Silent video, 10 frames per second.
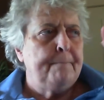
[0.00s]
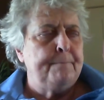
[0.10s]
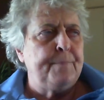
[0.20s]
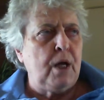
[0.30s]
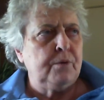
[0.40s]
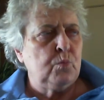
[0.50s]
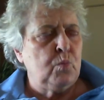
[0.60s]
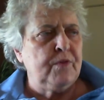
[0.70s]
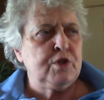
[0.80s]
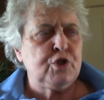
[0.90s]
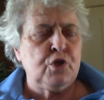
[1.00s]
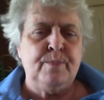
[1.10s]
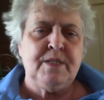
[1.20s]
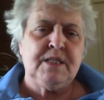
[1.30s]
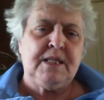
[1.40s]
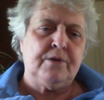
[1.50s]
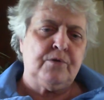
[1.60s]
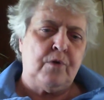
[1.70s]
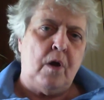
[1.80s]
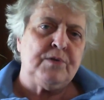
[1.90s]
But when the Germans get
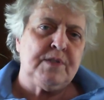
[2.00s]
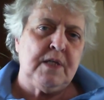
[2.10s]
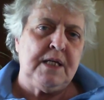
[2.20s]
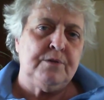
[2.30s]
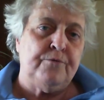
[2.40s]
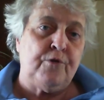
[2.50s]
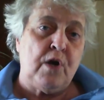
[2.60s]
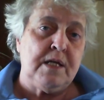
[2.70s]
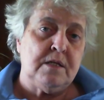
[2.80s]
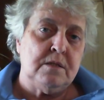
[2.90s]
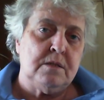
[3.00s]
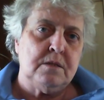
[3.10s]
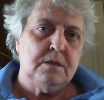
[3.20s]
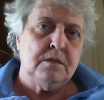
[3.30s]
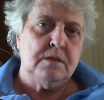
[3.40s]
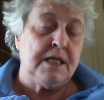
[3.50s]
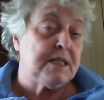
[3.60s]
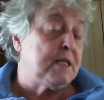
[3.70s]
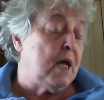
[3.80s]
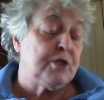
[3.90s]
across into France,
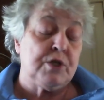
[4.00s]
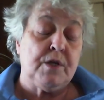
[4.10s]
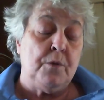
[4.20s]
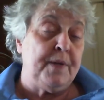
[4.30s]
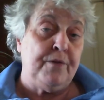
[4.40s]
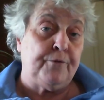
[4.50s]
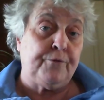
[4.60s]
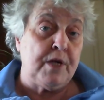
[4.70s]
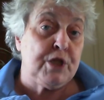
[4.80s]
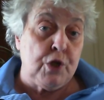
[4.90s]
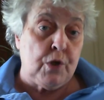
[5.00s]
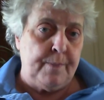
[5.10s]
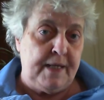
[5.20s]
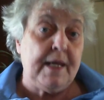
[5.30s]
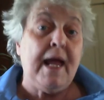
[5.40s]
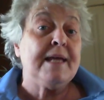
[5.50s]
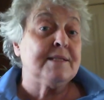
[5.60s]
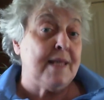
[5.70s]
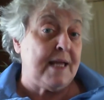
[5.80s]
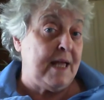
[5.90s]
it's not just going to be the French army as
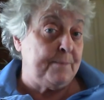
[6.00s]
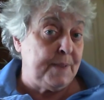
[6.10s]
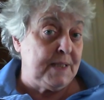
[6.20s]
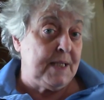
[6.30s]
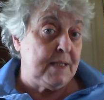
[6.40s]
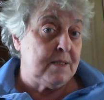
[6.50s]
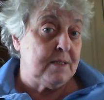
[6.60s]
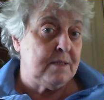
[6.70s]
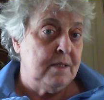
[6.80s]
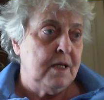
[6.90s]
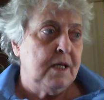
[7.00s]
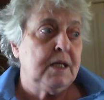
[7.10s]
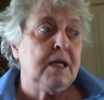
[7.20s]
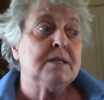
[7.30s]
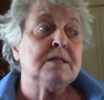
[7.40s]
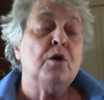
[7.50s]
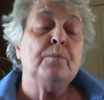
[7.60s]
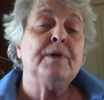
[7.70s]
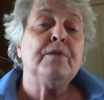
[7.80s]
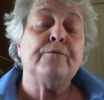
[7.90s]
they had planned. It's going to
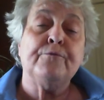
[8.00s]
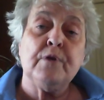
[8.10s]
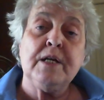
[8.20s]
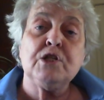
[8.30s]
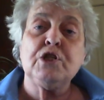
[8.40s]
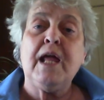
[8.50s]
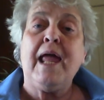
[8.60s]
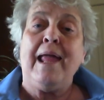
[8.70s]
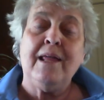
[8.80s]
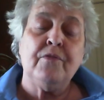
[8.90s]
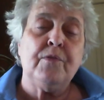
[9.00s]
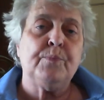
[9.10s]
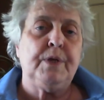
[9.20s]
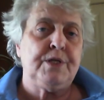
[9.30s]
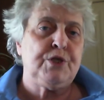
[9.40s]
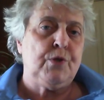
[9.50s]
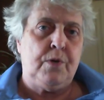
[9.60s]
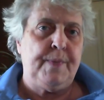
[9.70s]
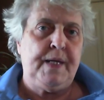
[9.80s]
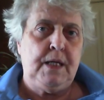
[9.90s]
be the French and the British
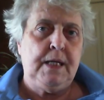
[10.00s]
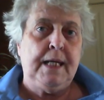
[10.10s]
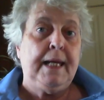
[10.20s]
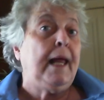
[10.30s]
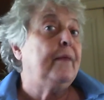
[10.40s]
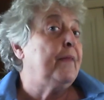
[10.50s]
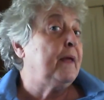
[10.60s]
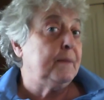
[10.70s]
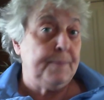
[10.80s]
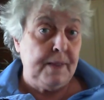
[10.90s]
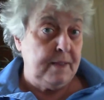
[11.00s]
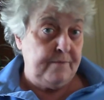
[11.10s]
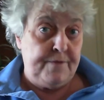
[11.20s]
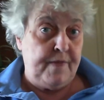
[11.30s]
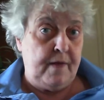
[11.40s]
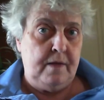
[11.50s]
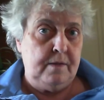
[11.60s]
army, and they hadn't planned for that.